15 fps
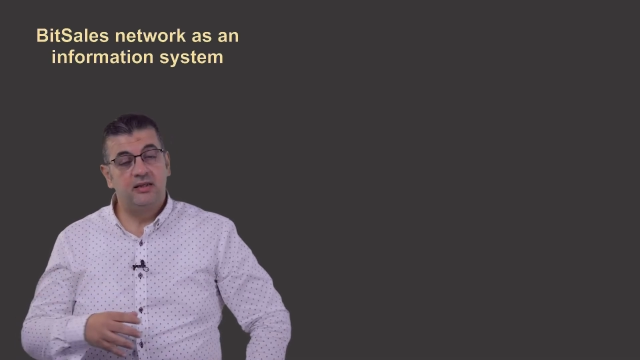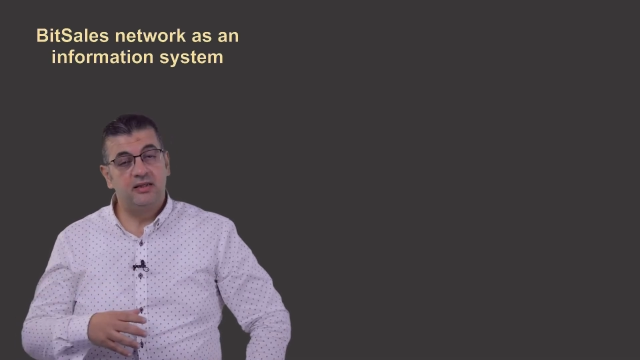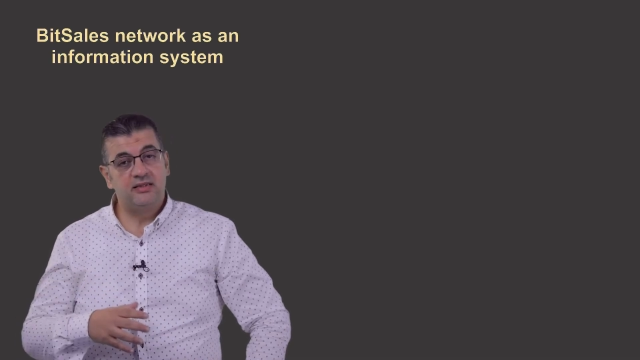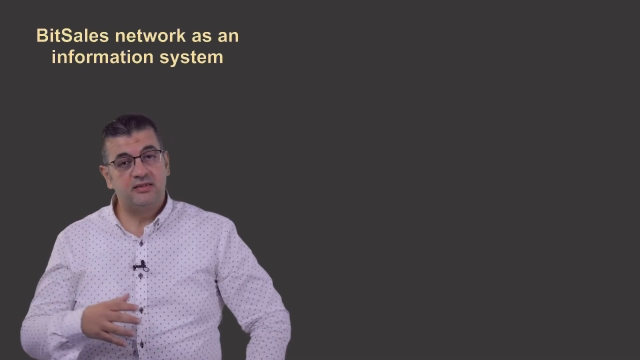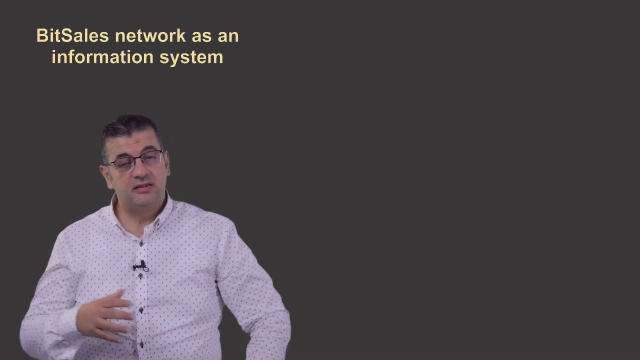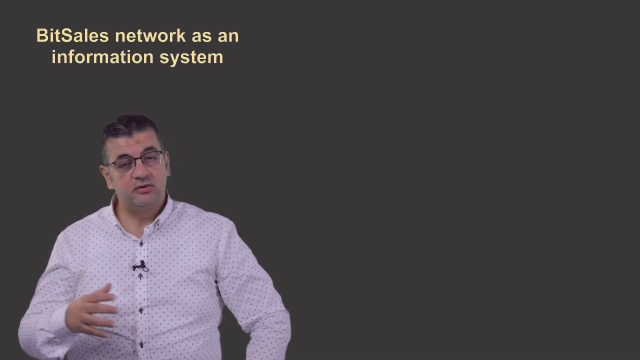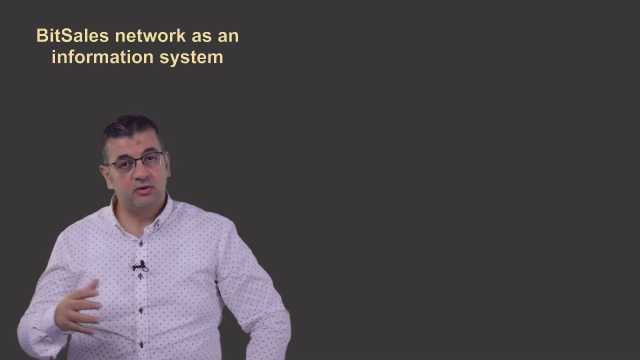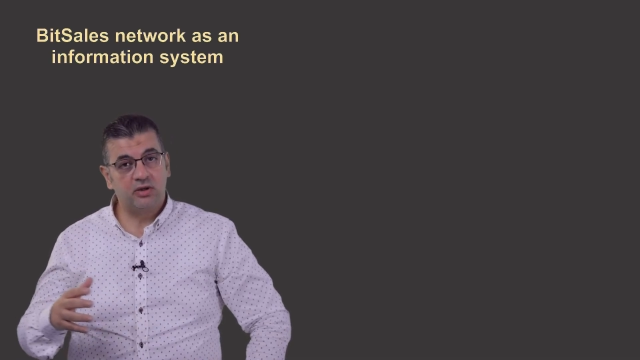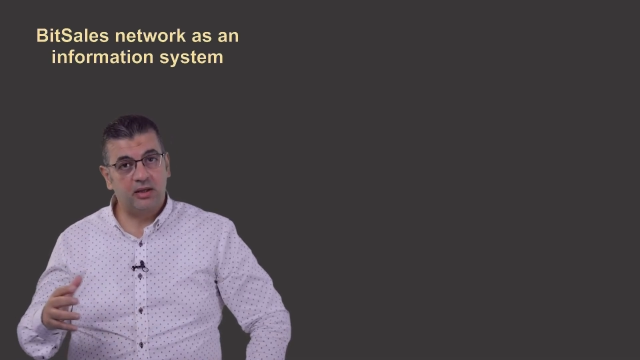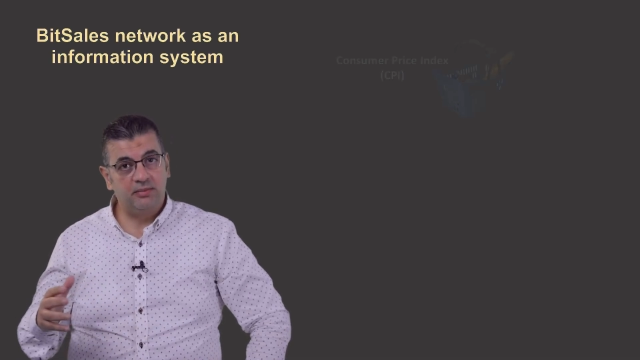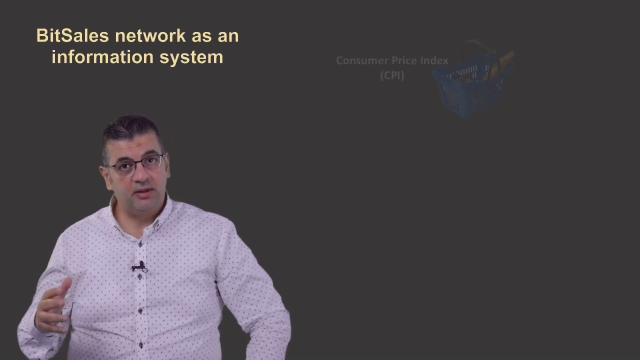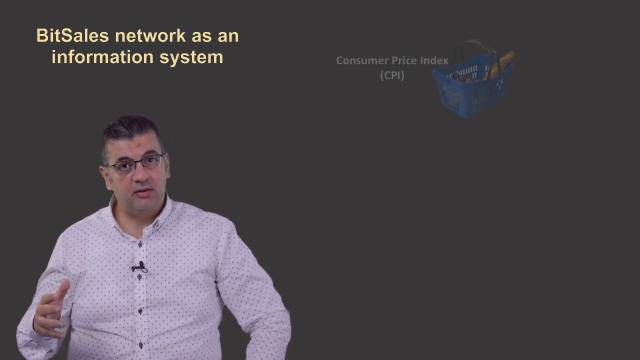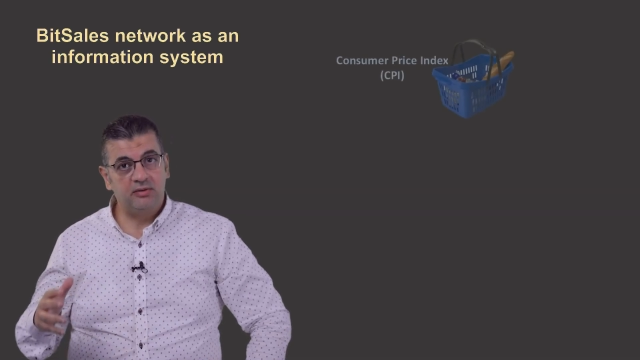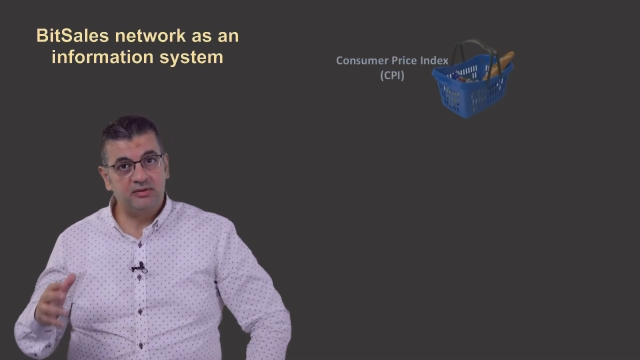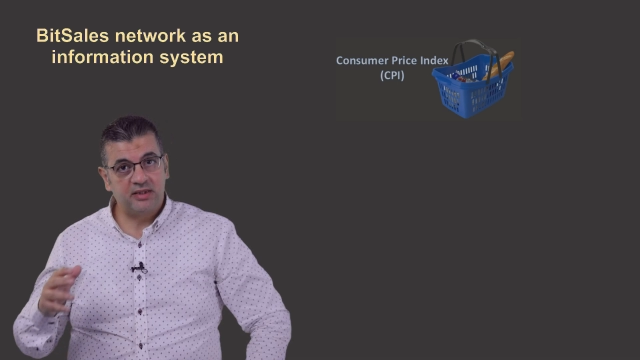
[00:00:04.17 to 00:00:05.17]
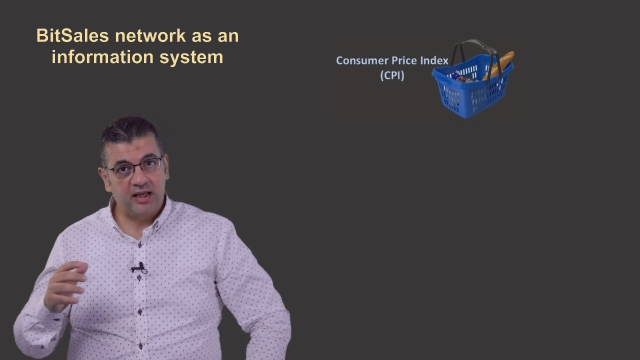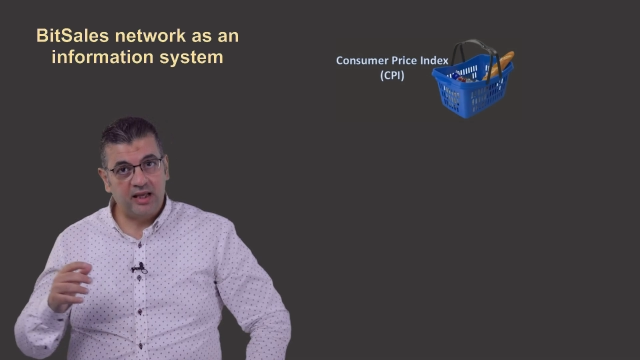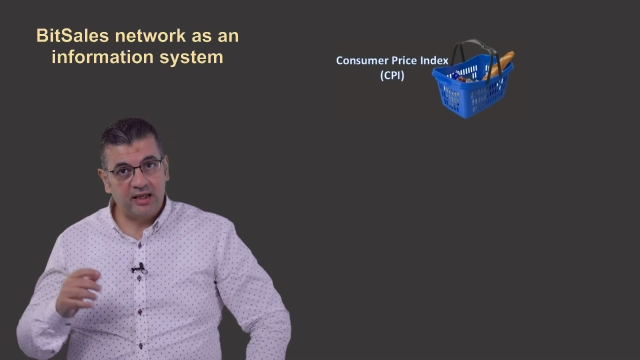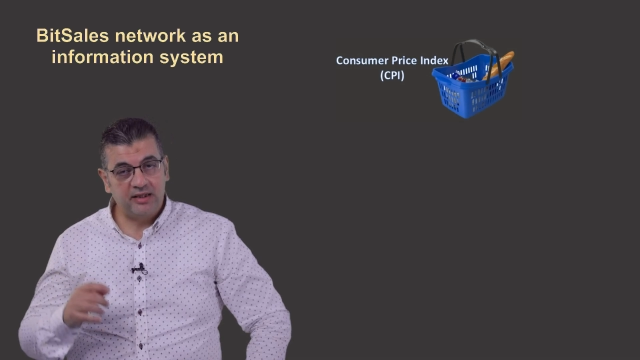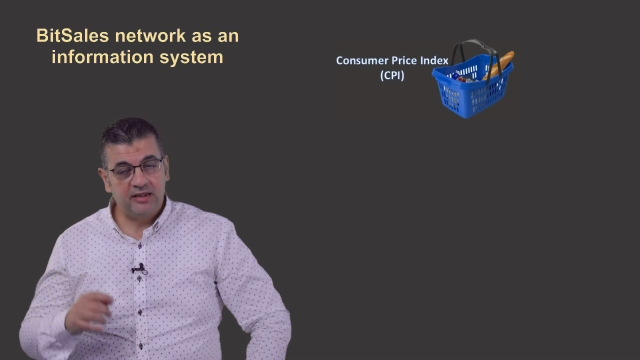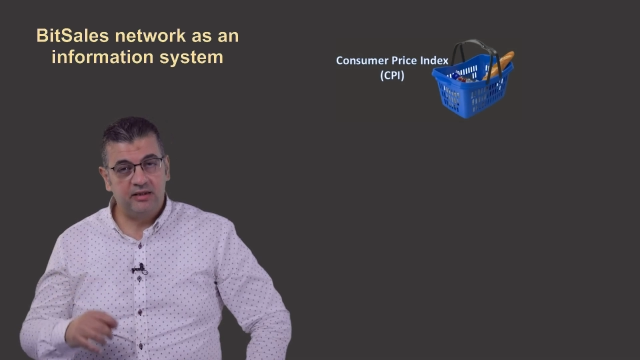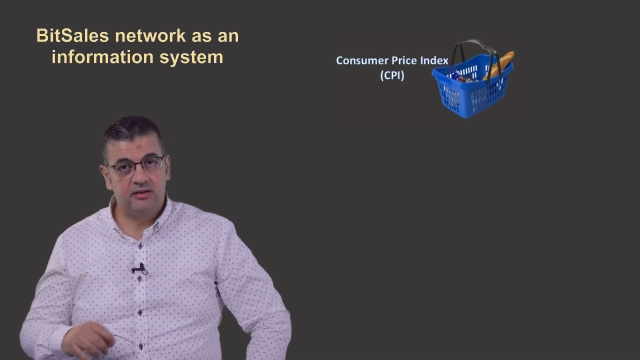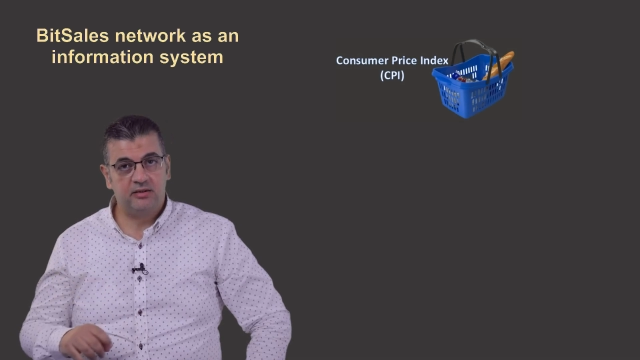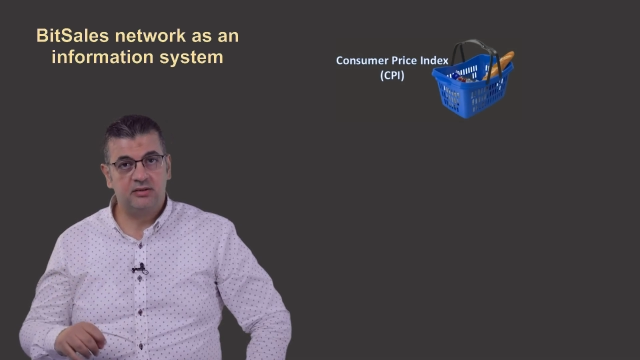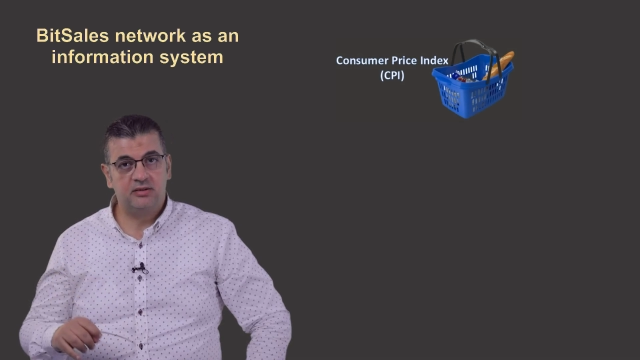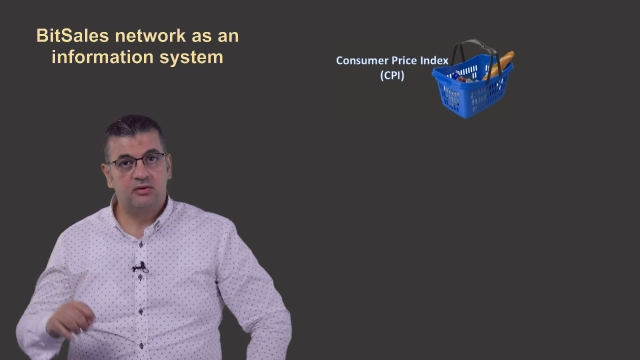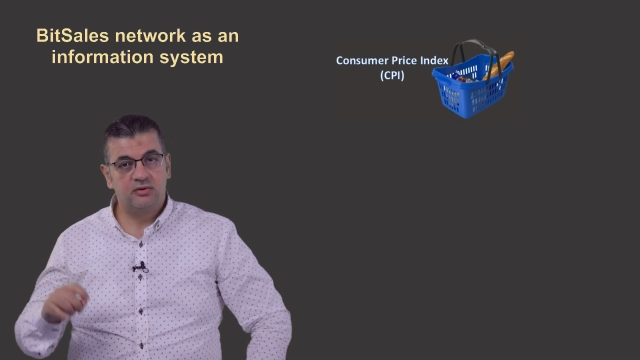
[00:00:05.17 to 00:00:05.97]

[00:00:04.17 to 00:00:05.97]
Let's talk about accurate